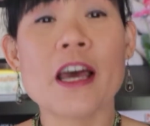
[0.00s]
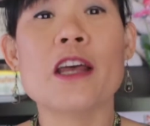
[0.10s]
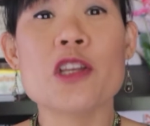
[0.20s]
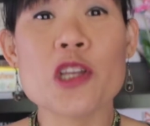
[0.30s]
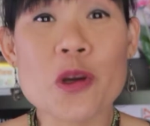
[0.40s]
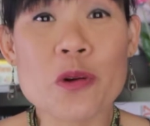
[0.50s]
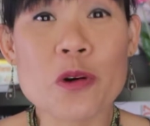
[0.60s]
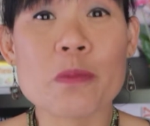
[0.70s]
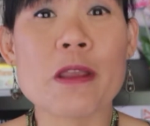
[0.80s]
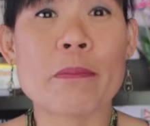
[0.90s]
a new
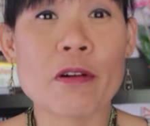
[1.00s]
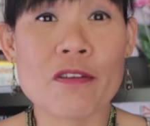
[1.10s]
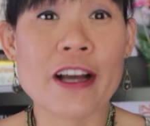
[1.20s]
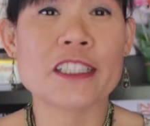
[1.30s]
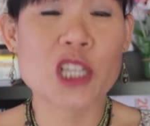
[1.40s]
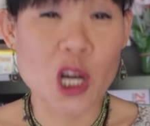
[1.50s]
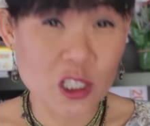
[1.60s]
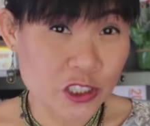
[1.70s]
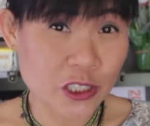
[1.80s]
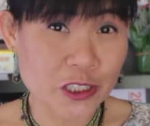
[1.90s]
group that provides
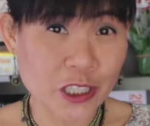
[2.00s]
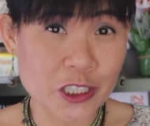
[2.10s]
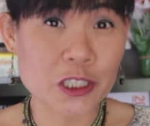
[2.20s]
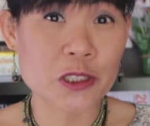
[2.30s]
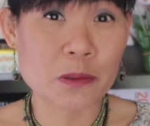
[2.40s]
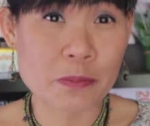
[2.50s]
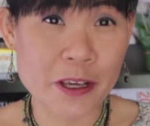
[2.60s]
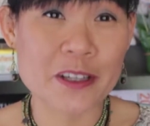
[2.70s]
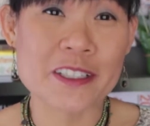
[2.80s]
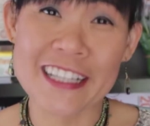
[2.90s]
consultation to
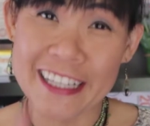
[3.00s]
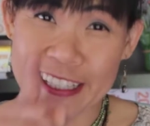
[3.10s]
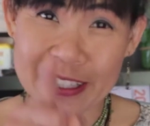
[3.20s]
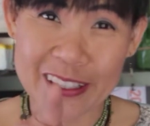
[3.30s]
bakers like